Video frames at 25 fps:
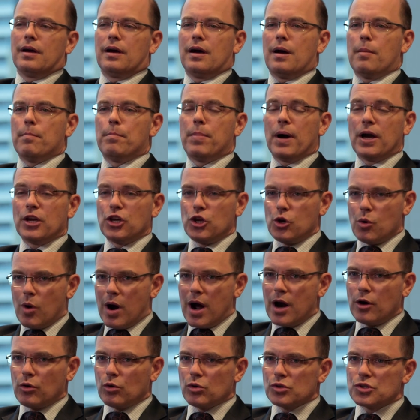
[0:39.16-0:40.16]
Um, but you
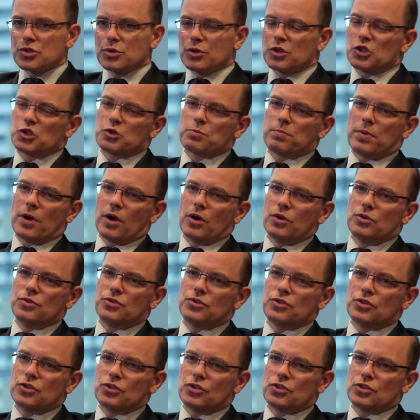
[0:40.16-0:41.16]
are also
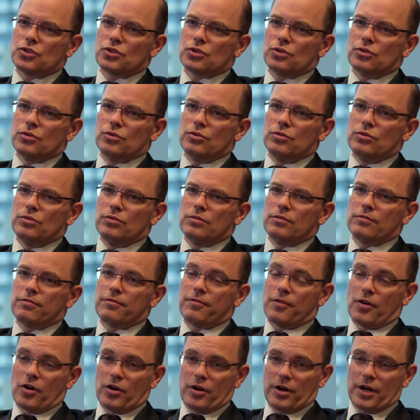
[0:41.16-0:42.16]
exposed to
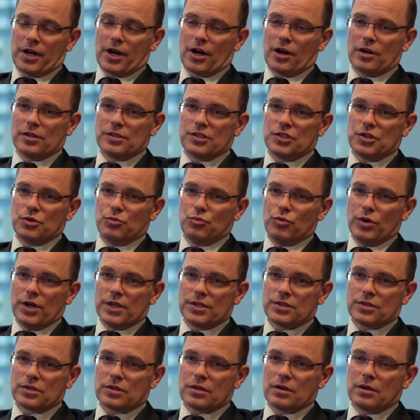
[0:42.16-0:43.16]
foreign currency
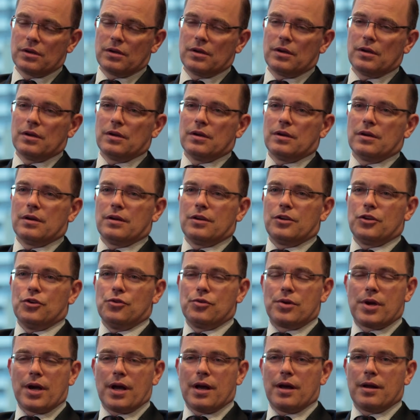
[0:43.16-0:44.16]
risk. You
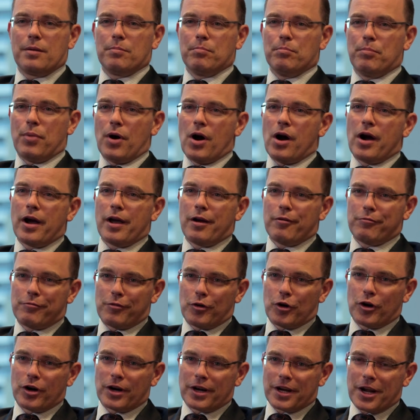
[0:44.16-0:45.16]
can't buy a
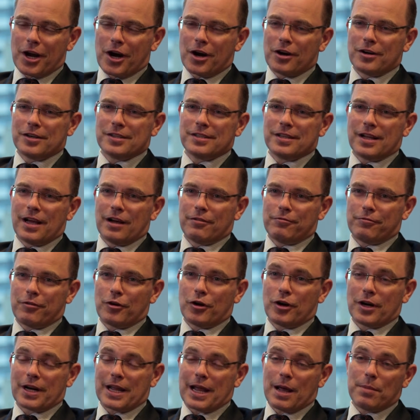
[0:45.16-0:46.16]
foreign, current, a
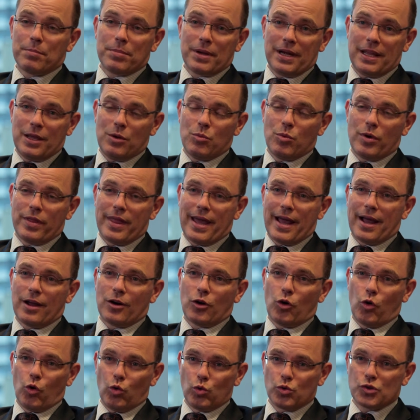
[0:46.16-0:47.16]
foreign company without
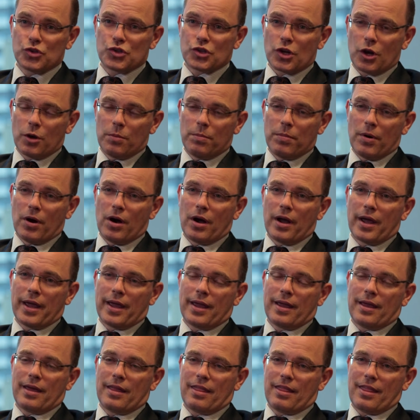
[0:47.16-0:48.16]
also
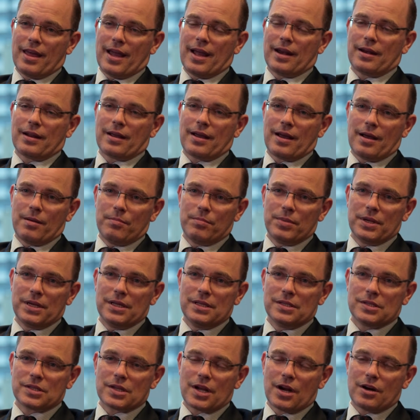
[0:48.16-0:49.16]
buying that
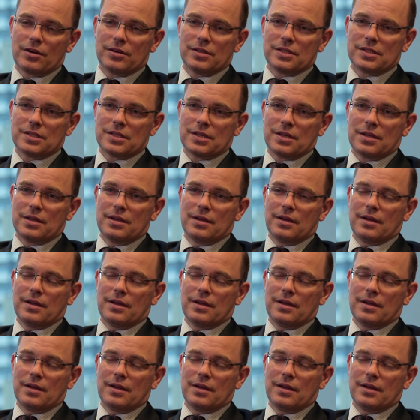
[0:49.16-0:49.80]
company's currency.